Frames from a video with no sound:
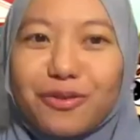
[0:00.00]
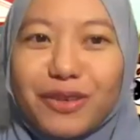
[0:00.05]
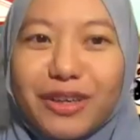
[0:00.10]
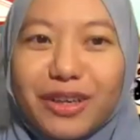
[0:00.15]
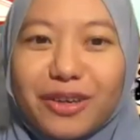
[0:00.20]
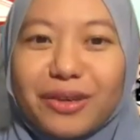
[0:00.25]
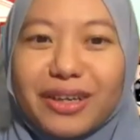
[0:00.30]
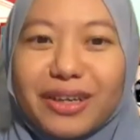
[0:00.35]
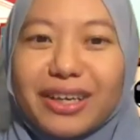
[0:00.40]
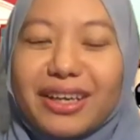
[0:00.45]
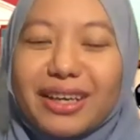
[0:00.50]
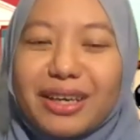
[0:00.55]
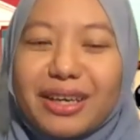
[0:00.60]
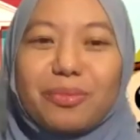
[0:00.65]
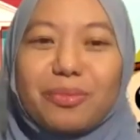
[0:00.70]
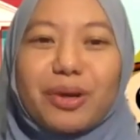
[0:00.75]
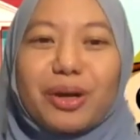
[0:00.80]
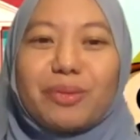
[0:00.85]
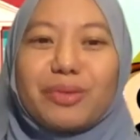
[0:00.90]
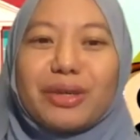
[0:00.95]
hearing
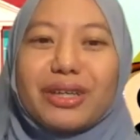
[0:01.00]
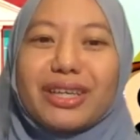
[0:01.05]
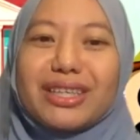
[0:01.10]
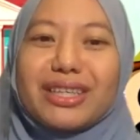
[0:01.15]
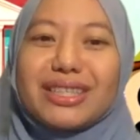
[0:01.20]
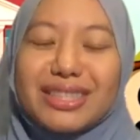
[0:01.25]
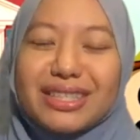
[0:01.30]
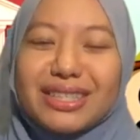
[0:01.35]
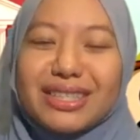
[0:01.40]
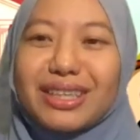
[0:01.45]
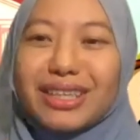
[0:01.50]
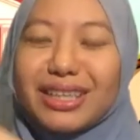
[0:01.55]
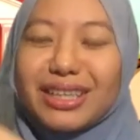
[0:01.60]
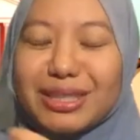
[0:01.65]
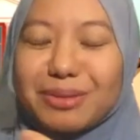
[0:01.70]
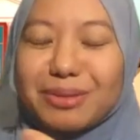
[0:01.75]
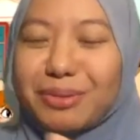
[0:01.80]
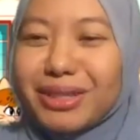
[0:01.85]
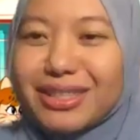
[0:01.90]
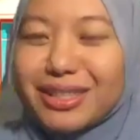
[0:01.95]
impairment is
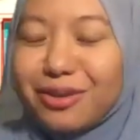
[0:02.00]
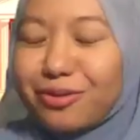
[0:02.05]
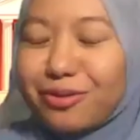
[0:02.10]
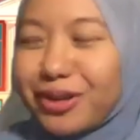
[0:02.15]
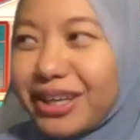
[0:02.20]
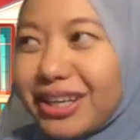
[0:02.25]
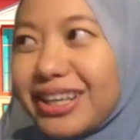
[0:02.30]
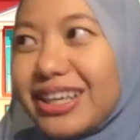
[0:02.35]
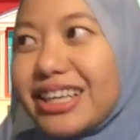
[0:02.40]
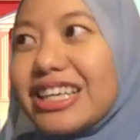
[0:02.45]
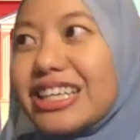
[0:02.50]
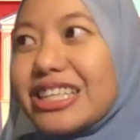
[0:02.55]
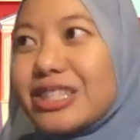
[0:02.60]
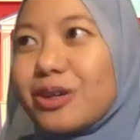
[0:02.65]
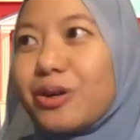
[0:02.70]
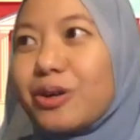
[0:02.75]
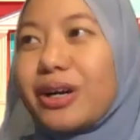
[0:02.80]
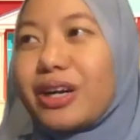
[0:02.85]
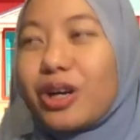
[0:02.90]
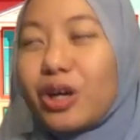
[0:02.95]
expensive, right?
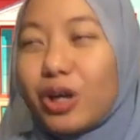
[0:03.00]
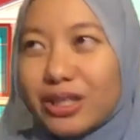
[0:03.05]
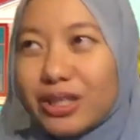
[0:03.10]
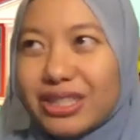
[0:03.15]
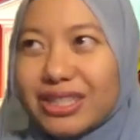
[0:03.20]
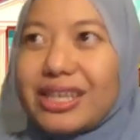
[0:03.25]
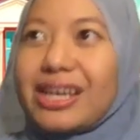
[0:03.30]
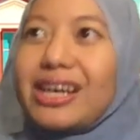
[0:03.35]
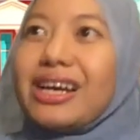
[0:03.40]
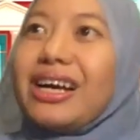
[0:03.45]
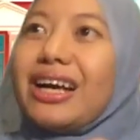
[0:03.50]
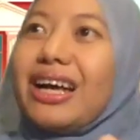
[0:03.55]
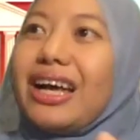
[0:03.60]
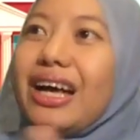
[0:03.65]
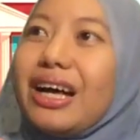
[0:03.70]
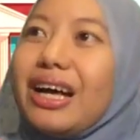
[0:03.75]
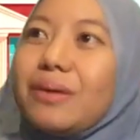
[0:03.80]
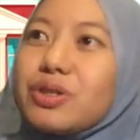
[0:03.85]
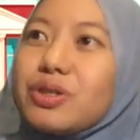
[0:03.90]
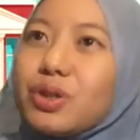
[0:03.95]
So cause,
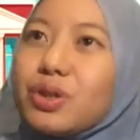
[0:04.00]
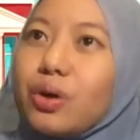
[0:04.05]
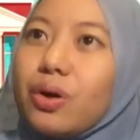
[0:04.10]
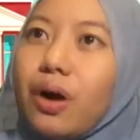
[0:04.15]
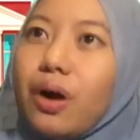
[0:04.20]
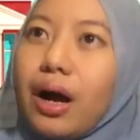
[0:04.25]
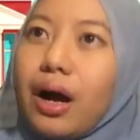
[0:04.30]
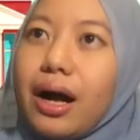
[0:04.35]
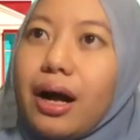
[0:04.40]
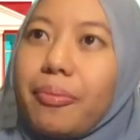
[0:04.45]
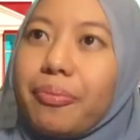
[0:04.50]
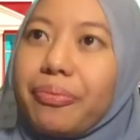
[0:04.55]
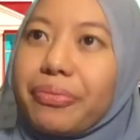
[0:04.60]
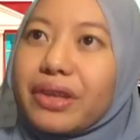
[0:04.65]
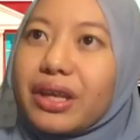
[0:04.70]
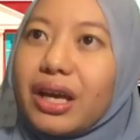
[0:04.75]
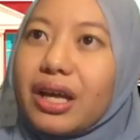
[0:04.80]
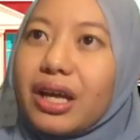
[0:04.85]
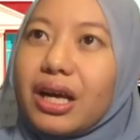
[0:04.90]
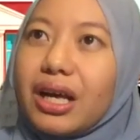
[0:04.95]
uh, so um,
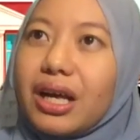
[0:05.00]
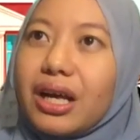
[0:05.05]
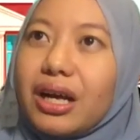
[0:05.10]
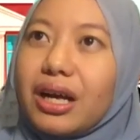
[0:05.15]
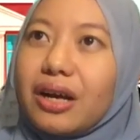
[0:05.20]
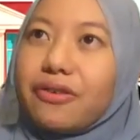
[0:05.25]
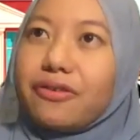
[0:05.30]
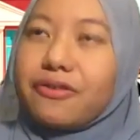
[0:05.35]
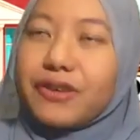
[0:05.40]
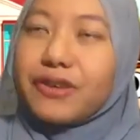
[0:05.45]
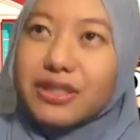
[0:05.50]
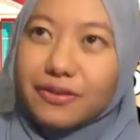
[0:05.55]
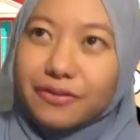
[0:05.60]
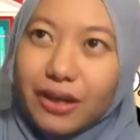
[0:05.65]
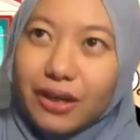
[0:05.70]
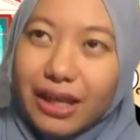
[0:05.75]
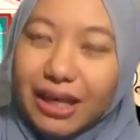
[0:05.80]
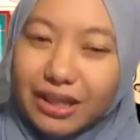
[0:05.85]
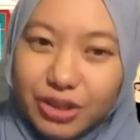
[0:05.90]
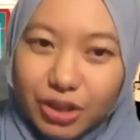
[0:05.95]
first of
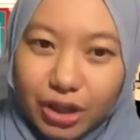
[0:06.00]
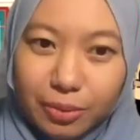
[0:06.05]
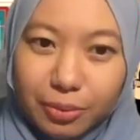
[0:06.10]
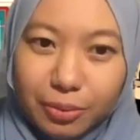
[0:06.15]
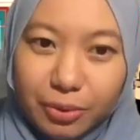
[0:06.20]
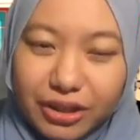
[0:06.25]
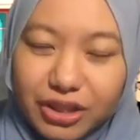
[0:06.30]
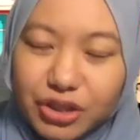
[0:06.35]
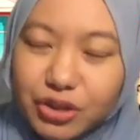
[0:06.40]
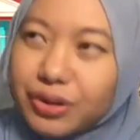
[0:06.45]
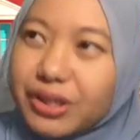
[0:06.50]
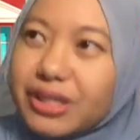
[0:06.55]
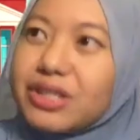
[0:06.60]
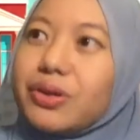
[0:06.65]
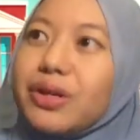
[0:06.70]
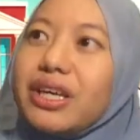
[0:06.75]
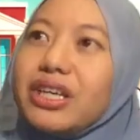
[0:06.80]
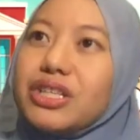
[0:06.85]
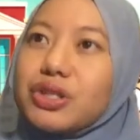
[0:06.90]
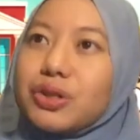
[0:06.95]
all, I'll talk about insurance. So
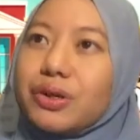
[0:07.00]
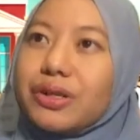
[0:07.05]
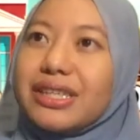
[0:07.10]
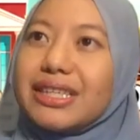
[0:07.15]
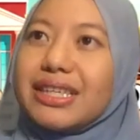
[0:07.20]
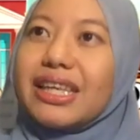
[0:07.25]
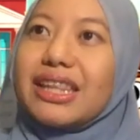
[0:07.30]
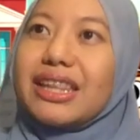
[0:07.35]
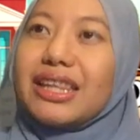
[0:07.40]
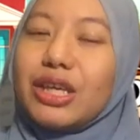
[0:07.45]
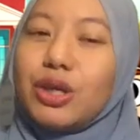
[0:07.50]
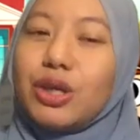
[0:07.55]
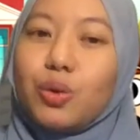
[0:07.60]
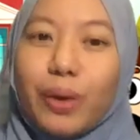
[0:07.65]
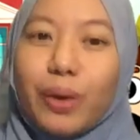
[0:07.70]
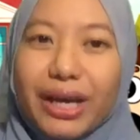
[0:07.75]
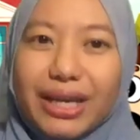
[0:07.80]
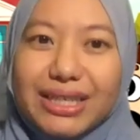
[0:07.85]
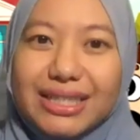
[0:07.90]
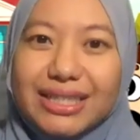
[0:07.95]
insurance in the
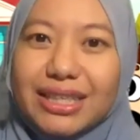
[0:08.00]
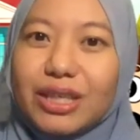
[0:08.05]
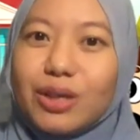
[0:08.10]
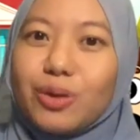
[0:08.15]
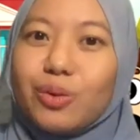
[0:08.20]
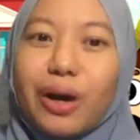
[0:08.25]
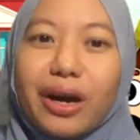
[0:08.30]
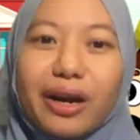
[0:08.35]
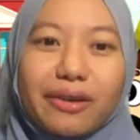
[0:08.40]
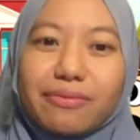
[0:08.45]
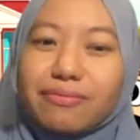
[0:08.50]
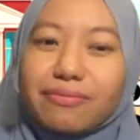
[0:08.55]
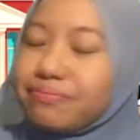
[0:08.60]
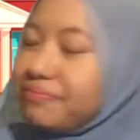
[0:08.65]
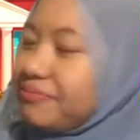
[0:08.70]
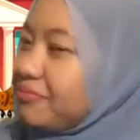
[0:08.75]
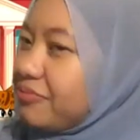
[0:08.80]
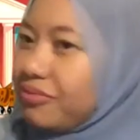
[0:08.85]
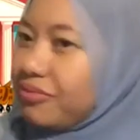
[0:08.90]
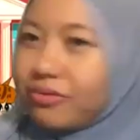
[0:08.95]
US, you are
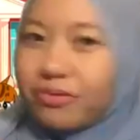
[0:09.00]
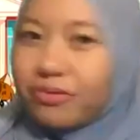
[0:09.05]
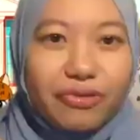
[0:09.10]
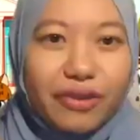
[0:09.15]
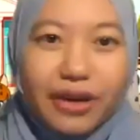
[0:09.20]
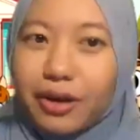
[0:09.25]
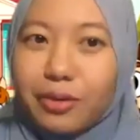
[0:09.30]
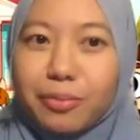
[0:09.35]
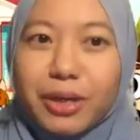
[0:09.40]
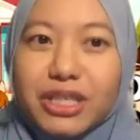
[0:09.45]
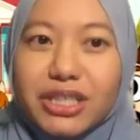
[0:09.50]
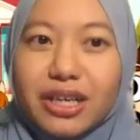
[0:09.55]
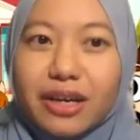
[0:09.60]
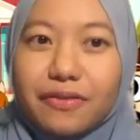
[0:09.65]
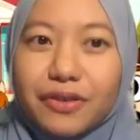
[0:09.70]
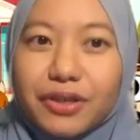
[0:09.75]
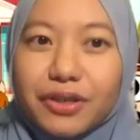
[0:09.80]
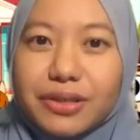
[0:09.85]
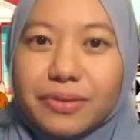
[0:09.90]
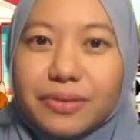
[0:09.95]
very much
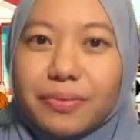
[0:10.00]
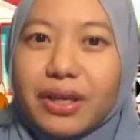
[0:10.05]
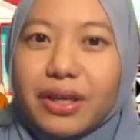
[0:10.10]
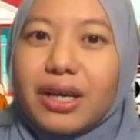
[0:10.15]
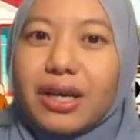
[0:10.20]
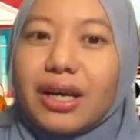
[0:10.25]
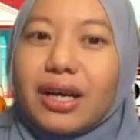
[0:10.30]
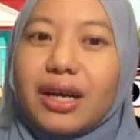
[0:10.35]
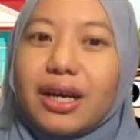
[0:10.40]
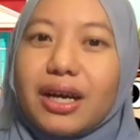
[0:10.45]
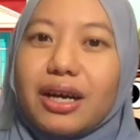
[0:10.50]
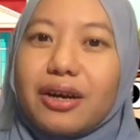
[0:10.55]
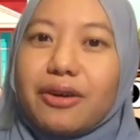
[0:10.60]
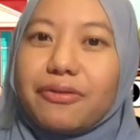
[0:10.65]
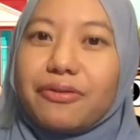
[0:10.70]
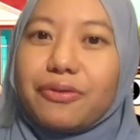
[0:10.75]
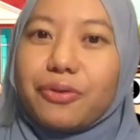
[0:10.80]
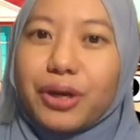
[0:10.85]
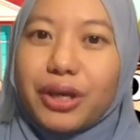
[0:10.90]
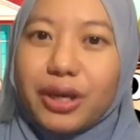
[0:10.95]
covered
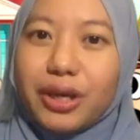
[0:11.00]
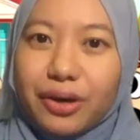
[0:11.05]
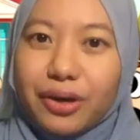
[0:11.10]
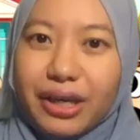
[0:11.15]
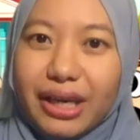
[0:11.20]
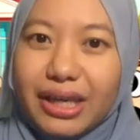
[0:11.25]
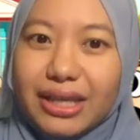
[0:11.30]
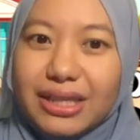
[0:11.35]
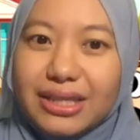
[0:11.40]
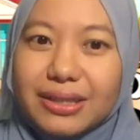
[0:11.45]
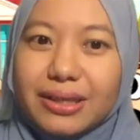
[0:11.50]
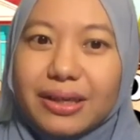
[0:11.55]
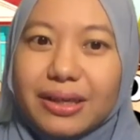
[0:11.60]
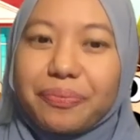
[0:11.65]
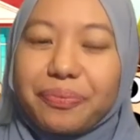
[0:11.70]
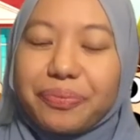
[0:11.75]
uh, for hearing aids.